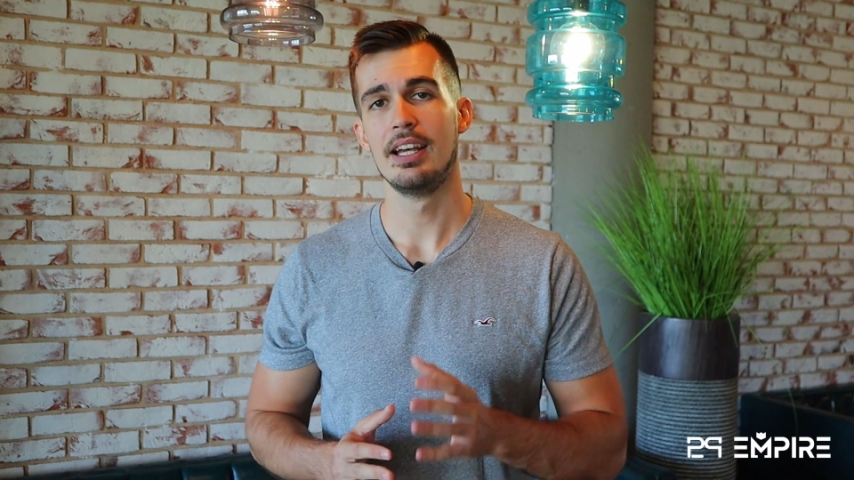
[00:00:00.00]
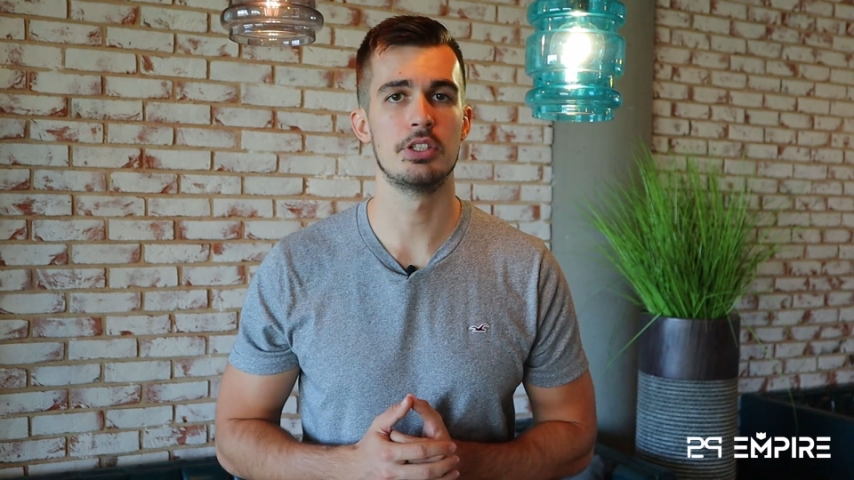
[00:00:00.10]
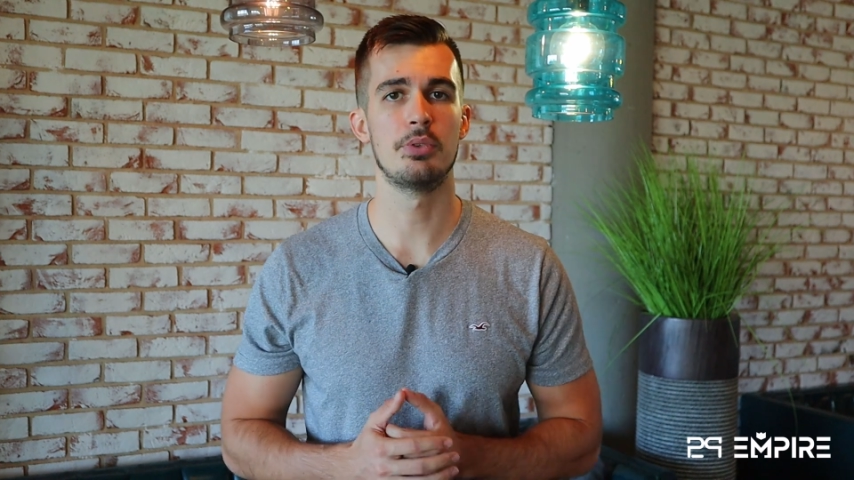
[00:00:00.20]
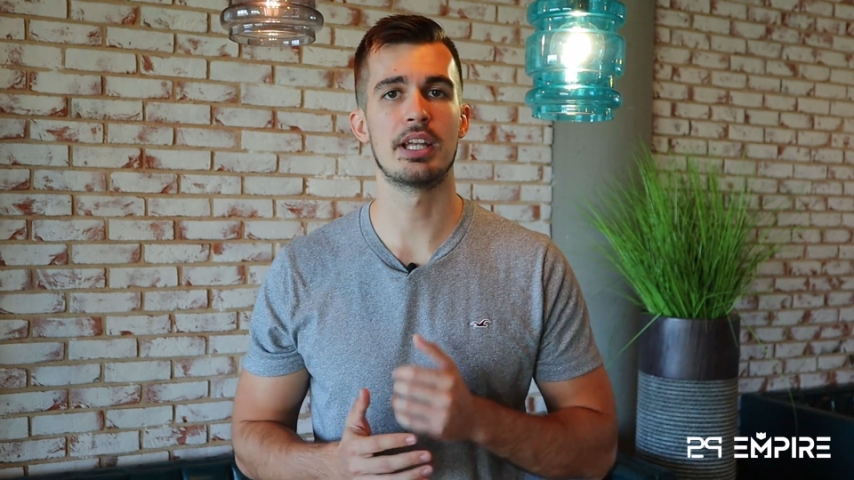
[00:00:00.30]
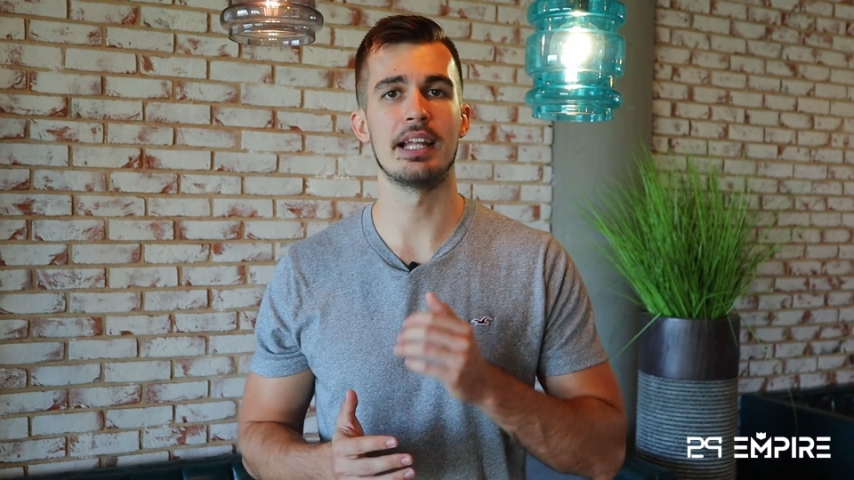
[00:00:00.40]

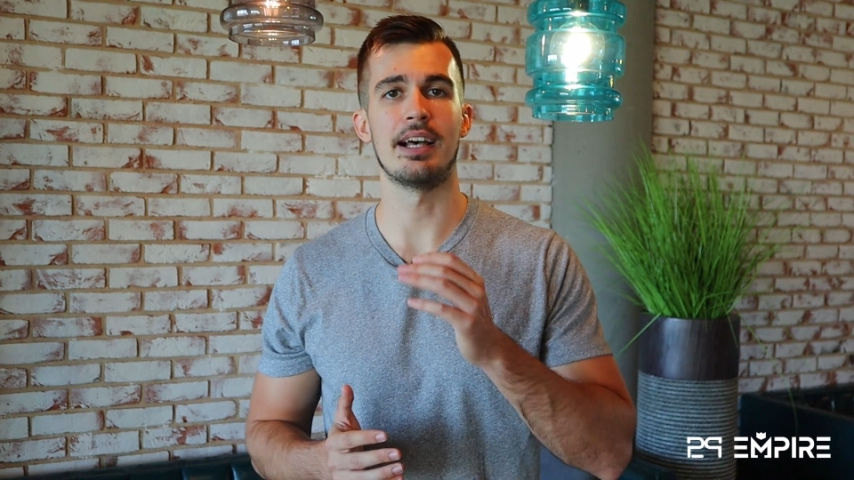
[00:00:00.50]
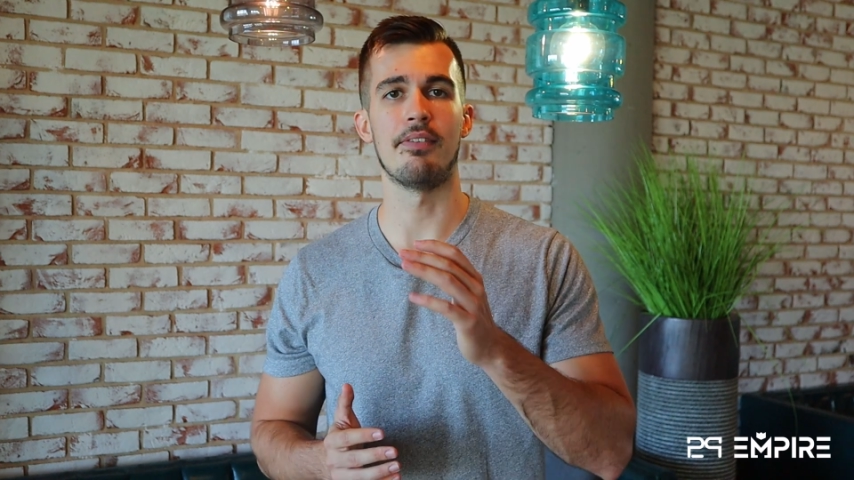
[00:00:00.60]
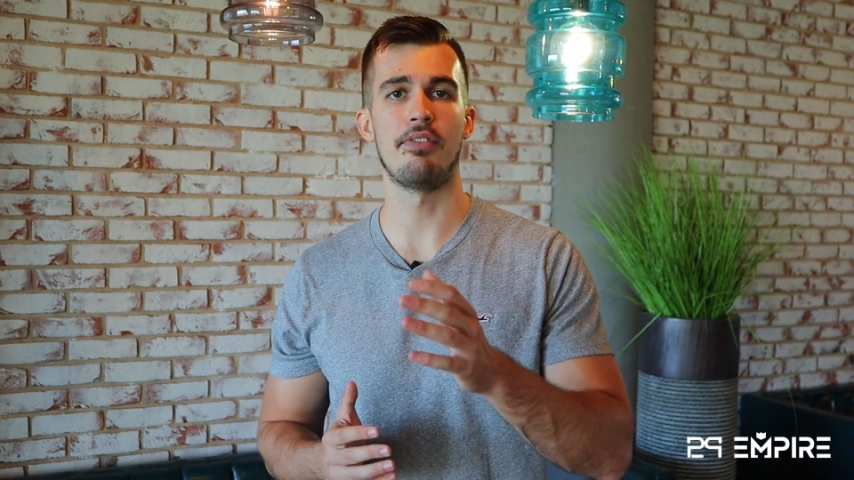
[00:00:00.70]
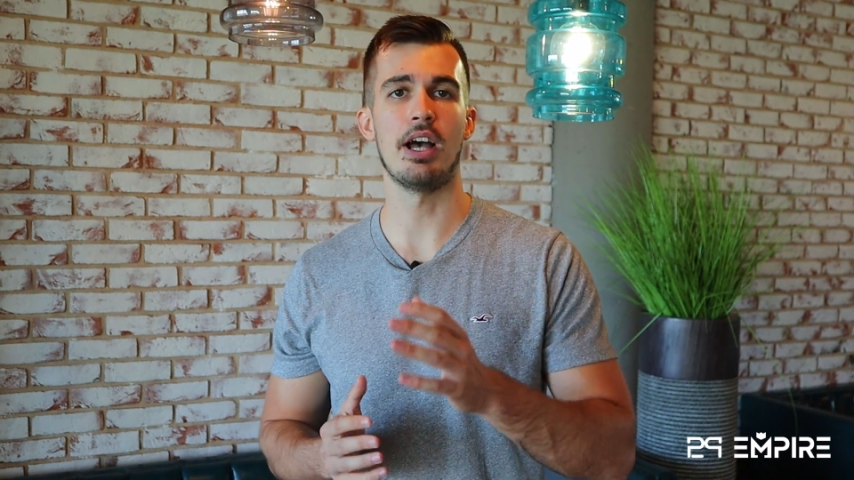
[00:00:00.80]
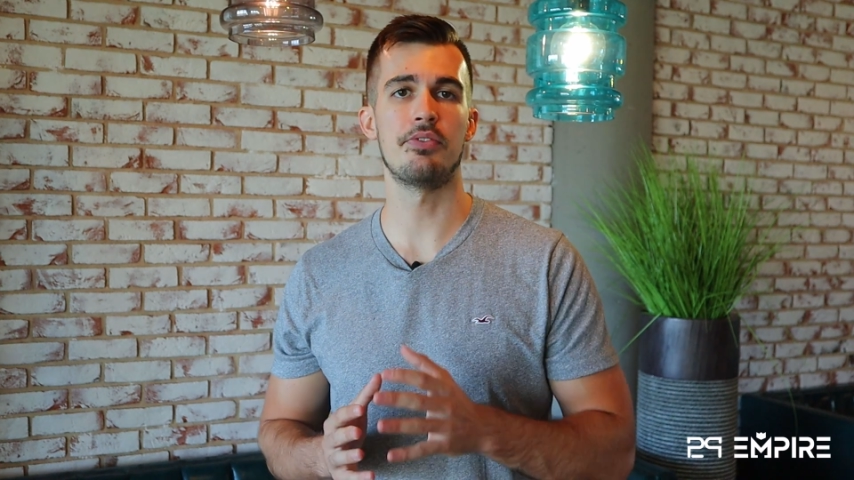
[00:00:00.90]
you will get a
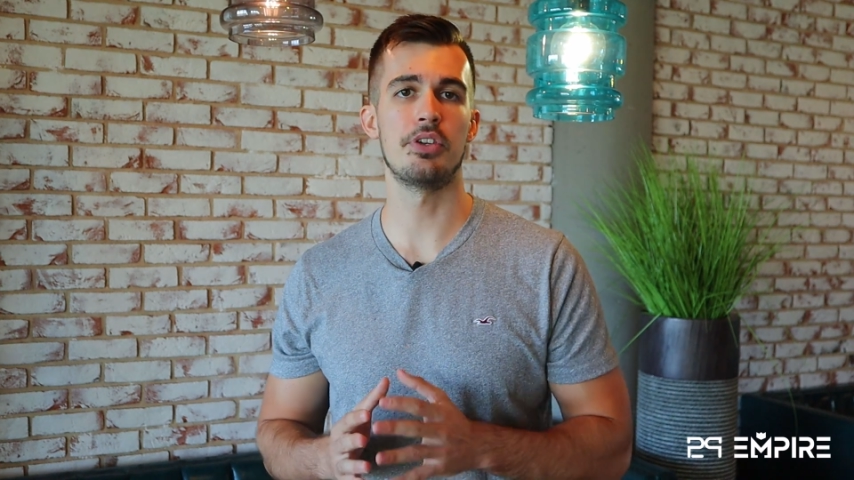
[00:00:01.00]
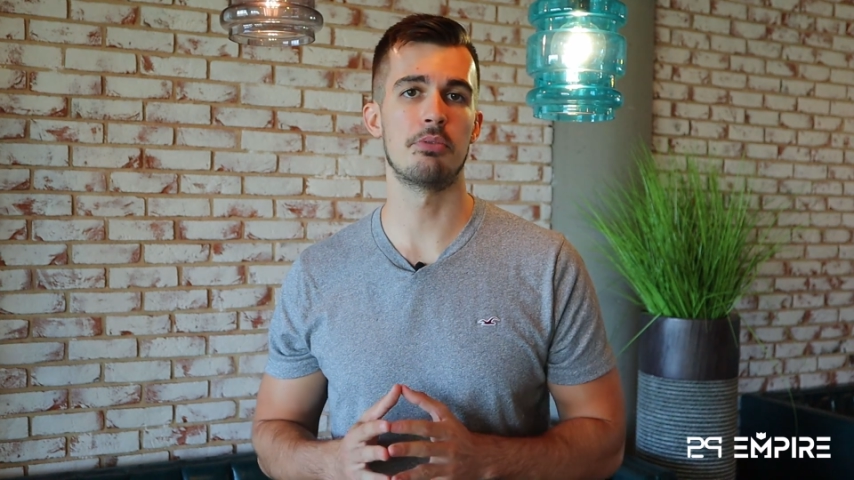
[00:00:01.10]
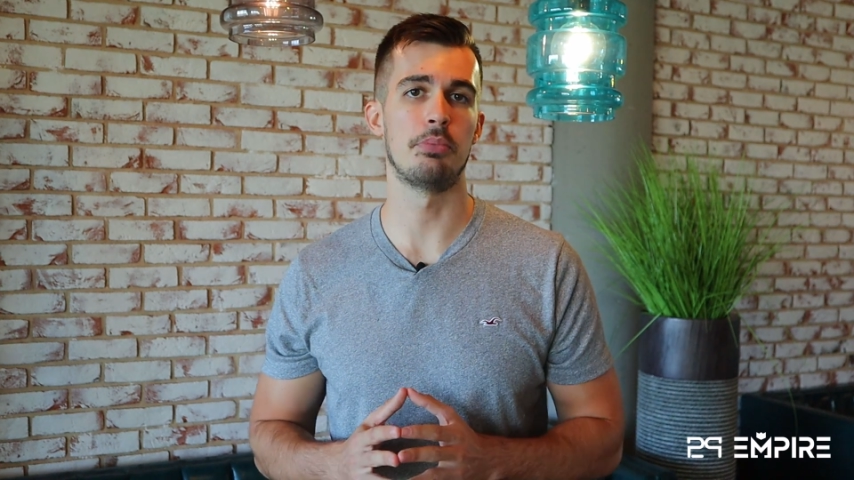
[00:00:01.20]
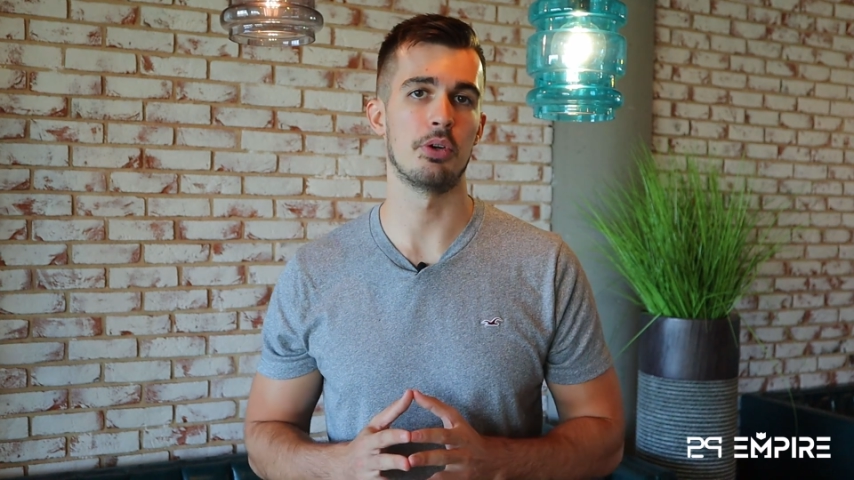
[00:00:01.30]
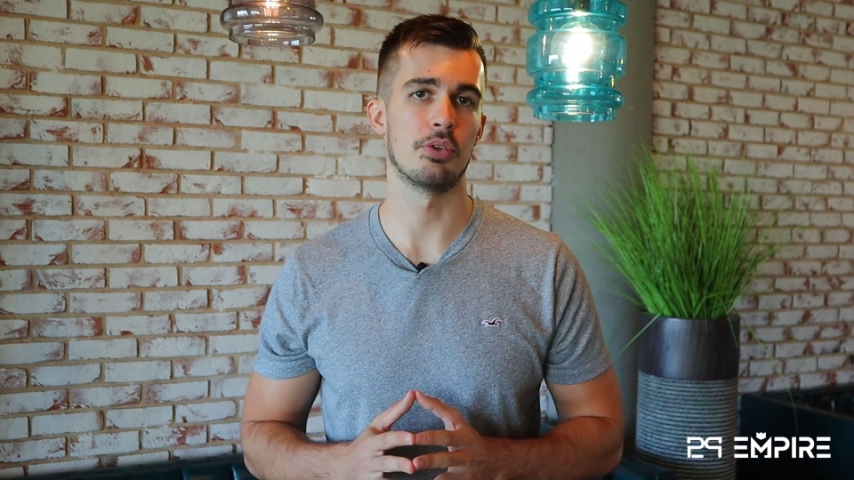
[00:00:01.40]

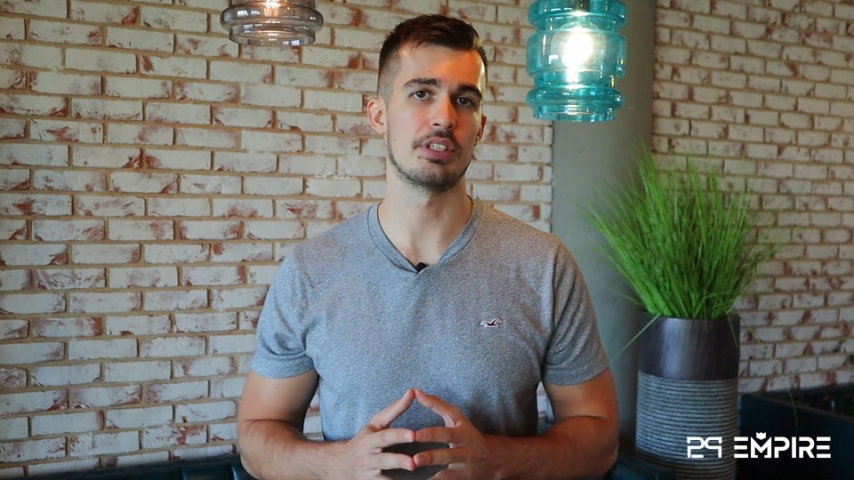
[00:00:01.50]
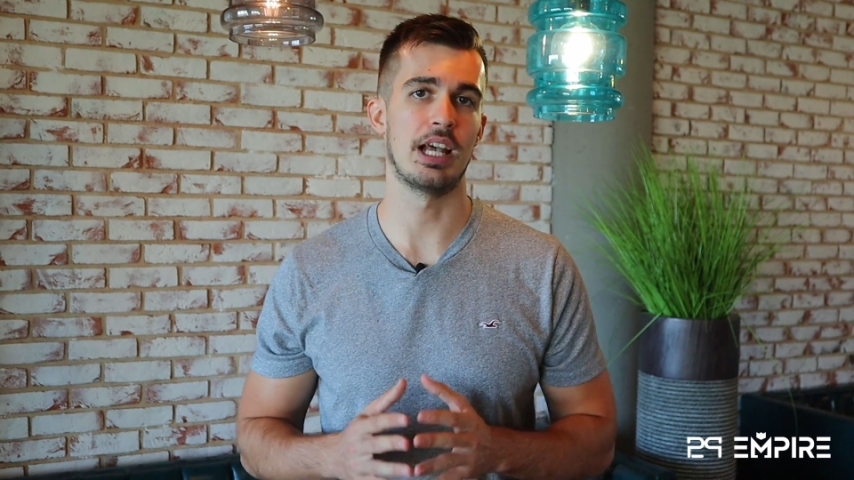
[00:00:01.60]
5-year bonus